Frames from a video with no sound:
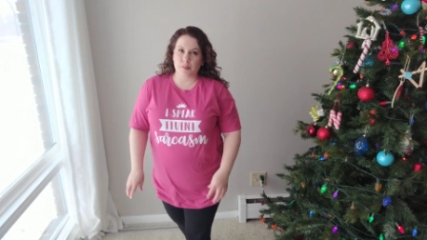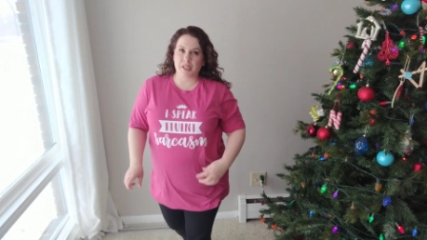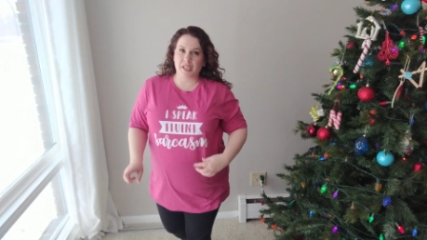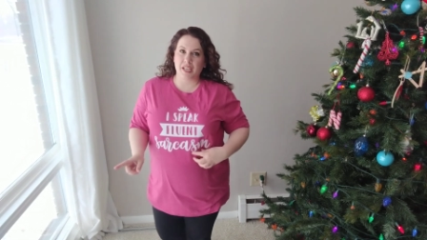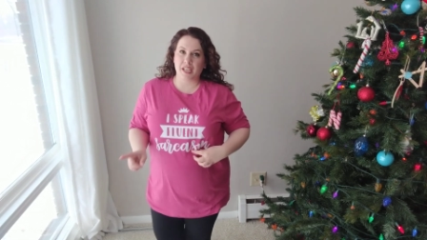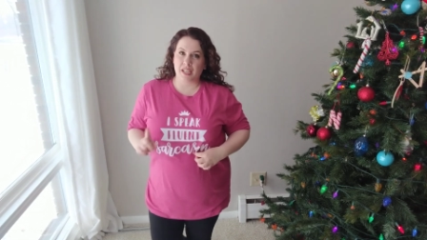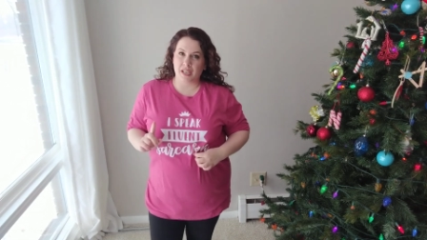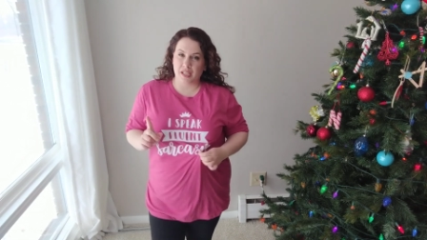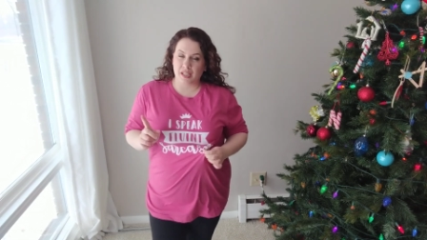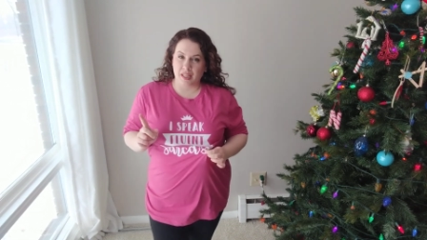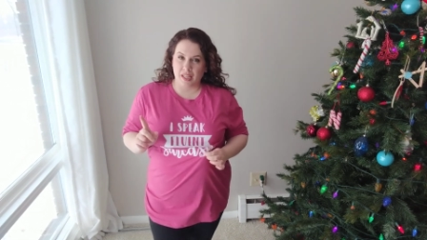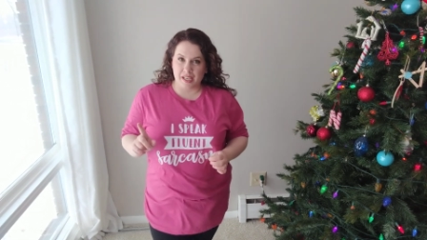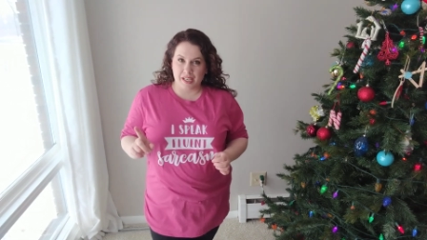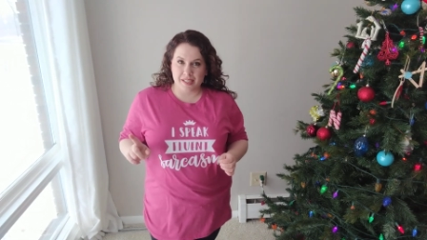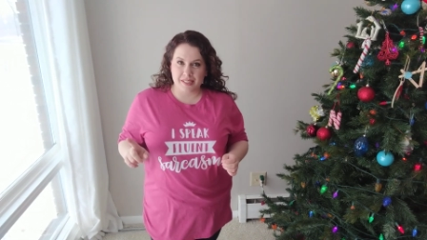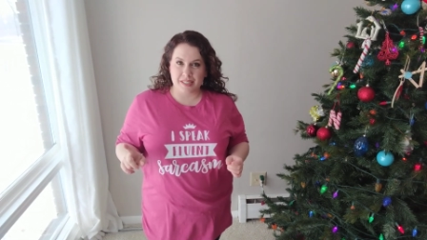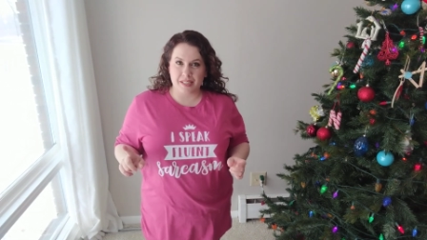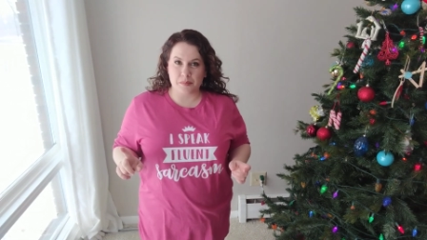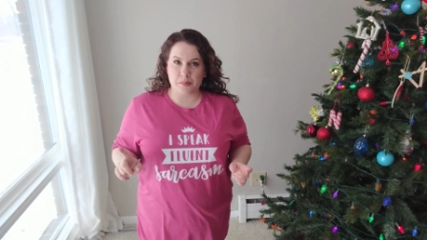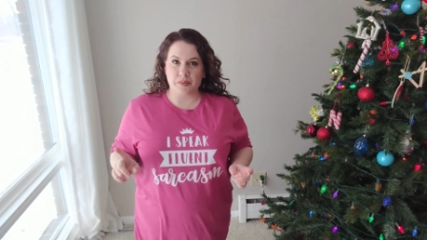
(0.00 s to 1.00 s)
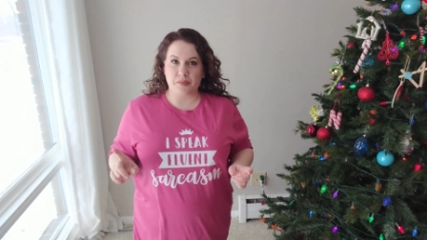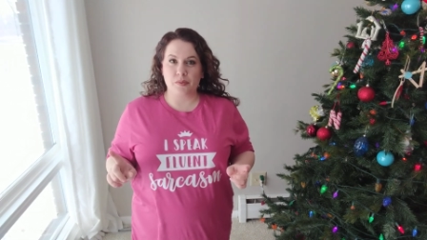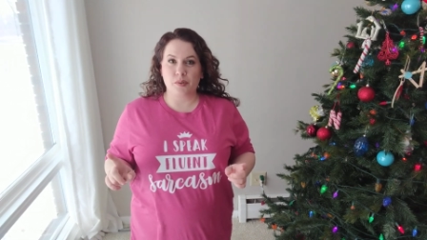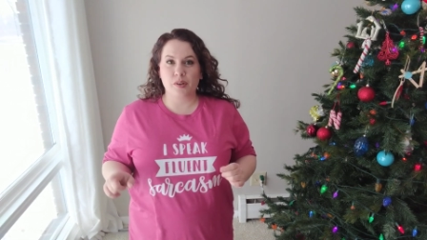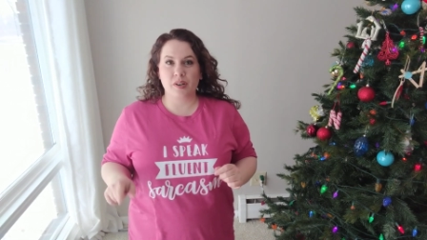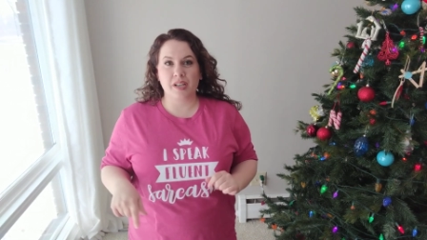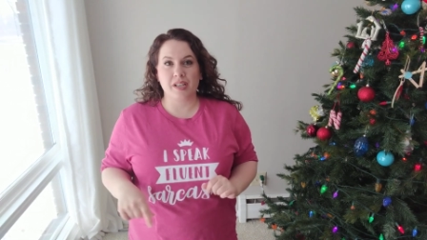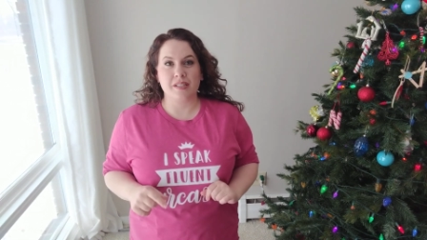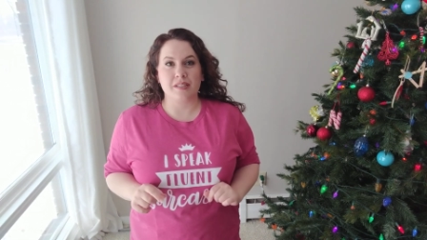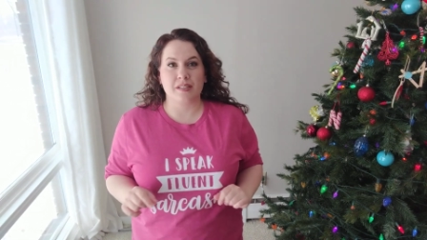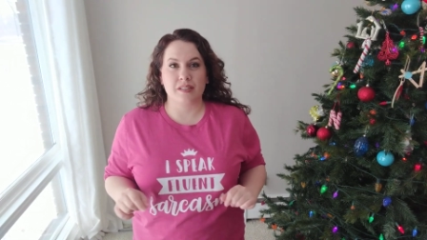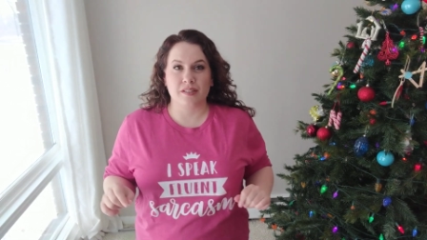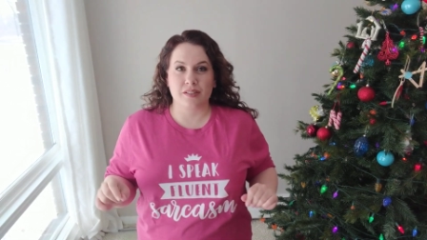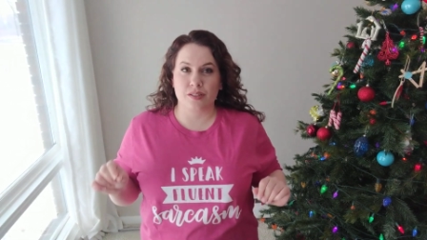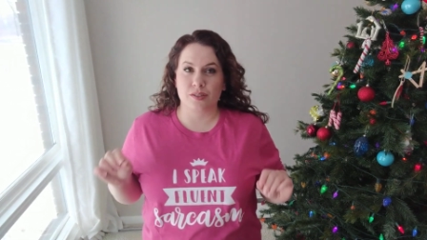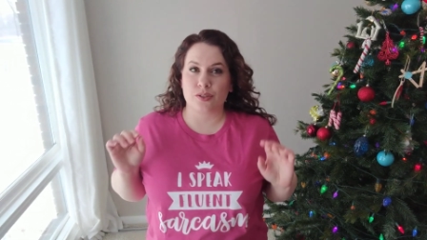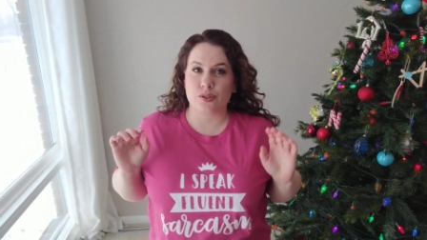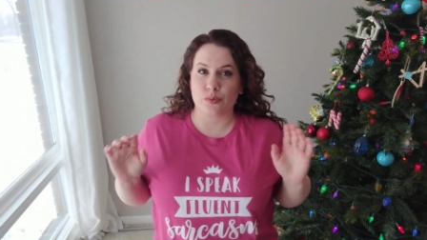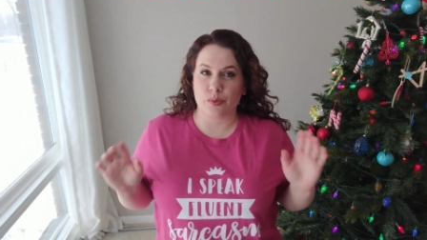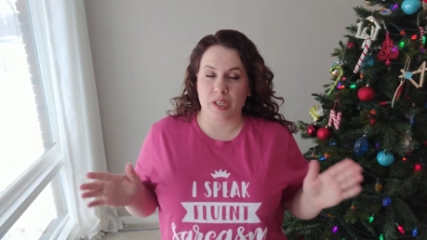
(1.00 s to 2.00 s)
but again, like I said before, it
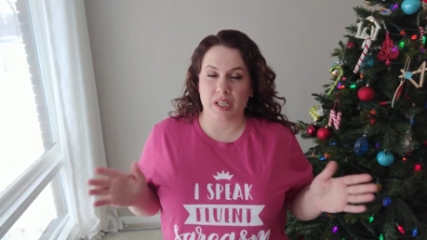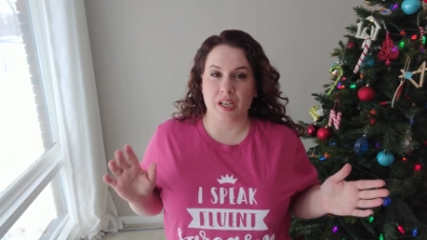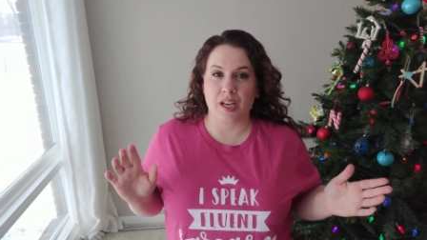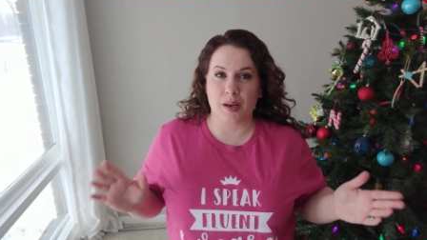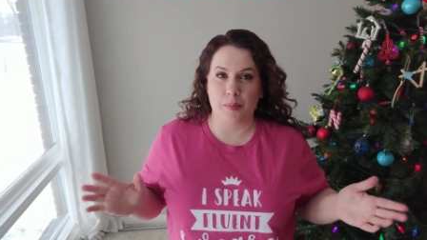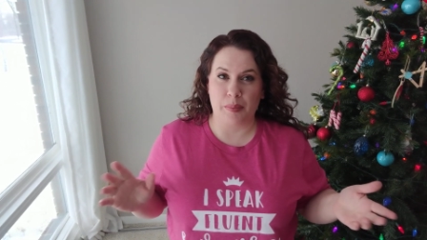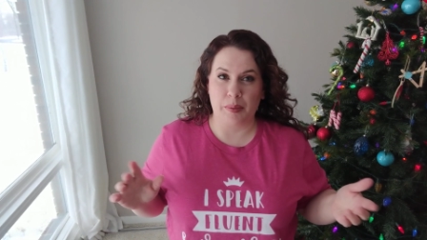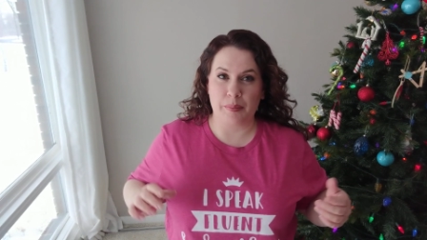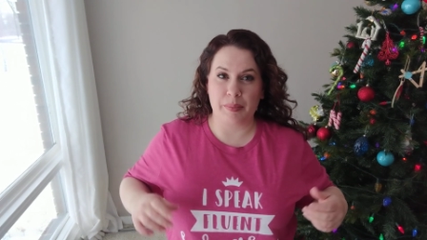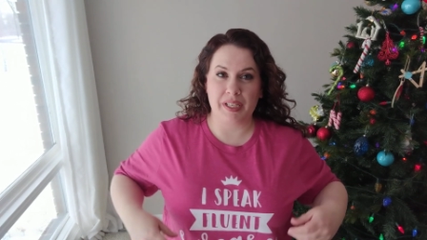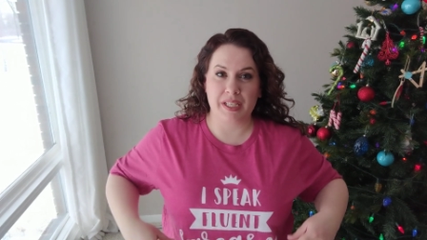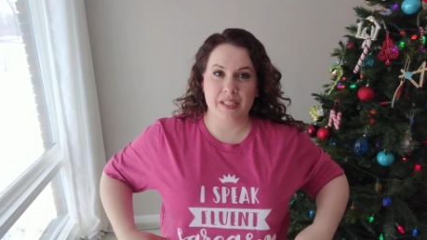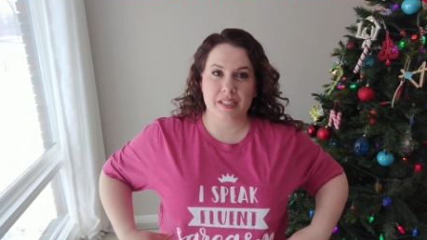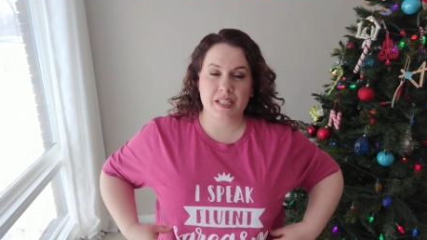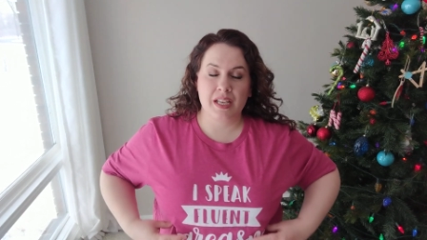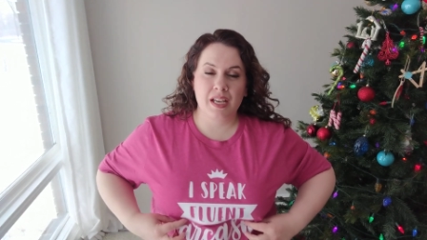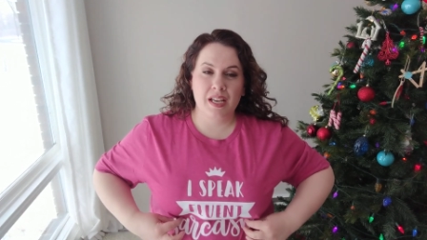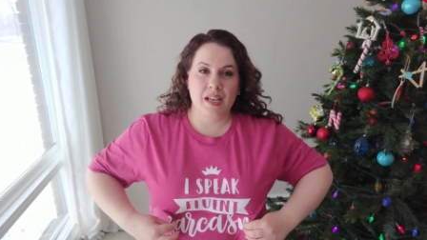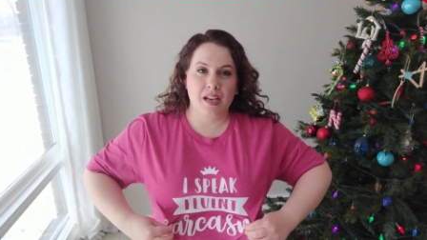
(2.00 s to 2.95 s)
does shrink up a bit.